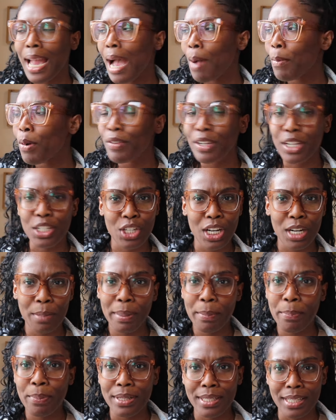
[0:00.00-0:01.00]
I'm over here trying to
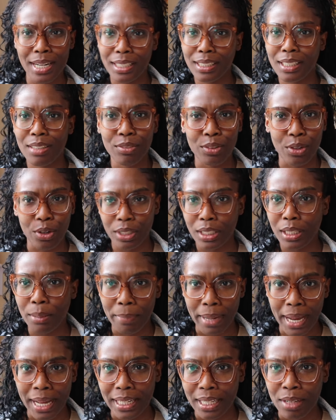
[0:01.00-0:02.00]
be productive, girly,
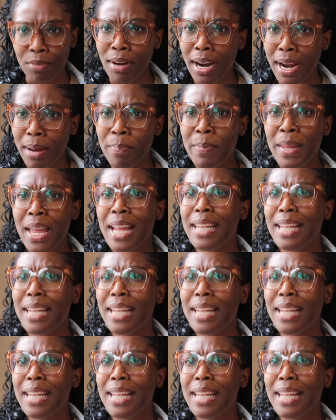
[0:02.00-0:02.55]
baddie, right?